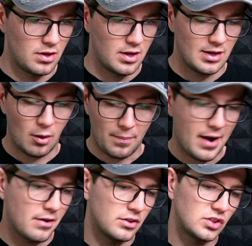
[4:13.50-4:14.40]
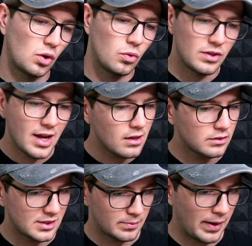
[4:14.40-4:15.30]
Now, parents who nail
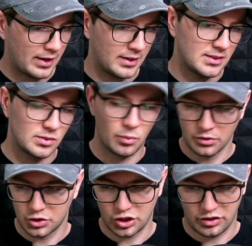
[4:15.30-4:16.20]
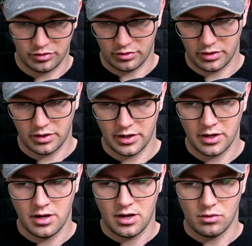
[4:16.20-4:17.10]
this balance will
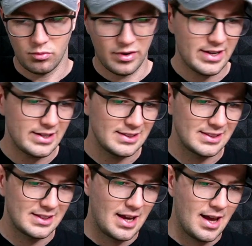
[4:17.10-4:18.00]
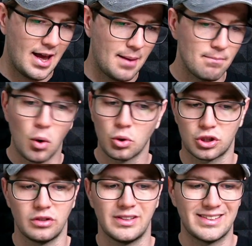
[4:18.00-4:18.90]
generally raise
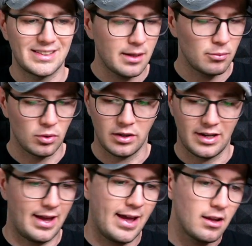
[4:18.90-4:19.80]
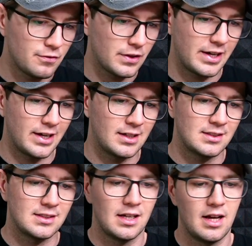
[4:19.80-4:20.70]
emotionally stable and healthy
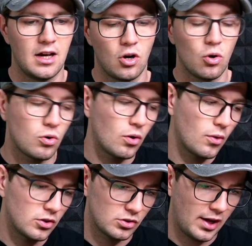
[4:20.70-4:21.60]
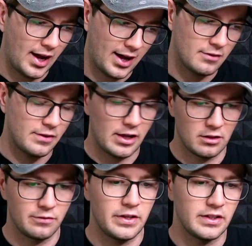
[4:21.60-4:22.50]
kids who go on to have
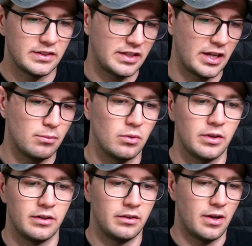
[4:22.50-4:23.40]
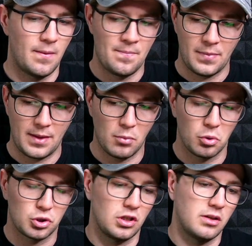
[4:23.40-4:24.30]
healthy and stable and
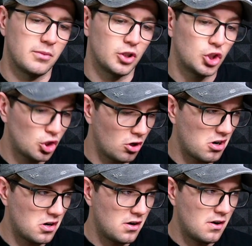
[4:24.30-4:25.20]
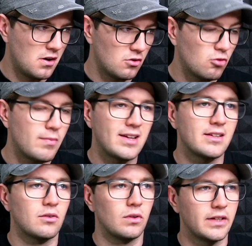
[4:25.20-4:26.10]
emotionally mature
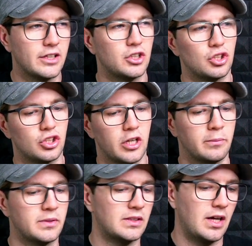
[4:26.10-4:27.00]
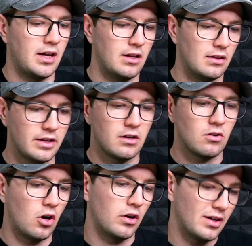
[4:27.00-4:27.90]
romantic relationships later
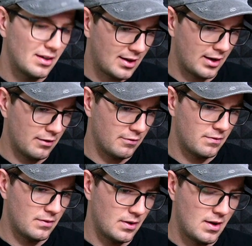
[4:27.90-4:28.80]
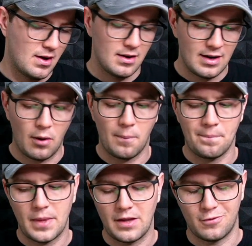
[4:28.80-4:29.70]
on in life. Now,
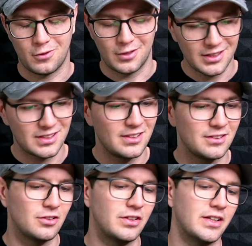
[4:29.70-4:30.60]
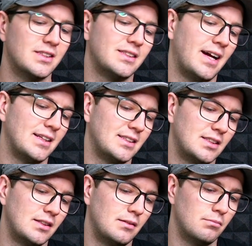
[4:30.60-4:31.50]
if you're listening to this,
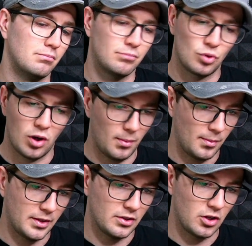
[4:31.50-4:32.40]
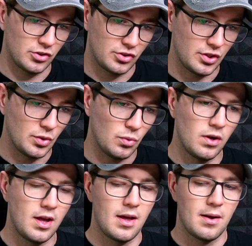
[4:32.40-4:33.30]
that's probably not you,
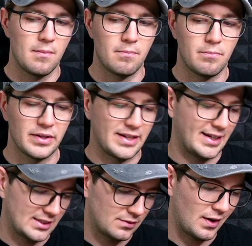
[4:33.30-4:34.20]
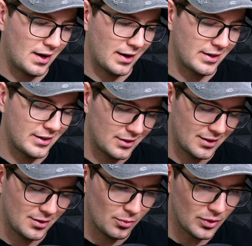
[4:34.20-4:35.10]
but that's fine. It
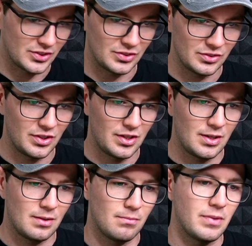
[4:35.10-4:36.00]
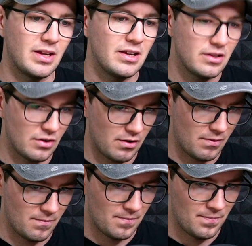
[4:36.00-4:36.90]
wasn't me
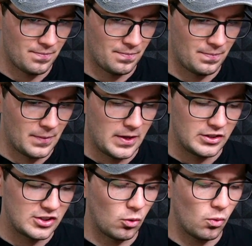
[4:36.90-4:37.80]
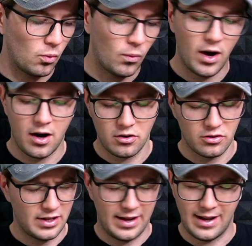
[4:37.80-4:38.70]
either. So where
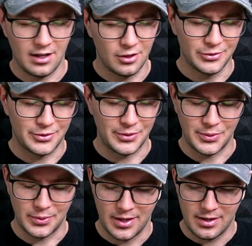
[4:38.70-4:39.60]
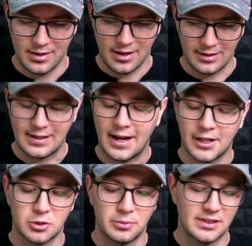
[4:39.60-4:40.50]
the hell do
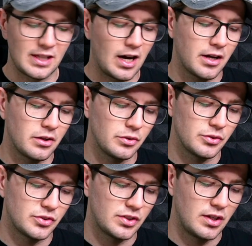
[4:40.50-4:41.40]
attachment styles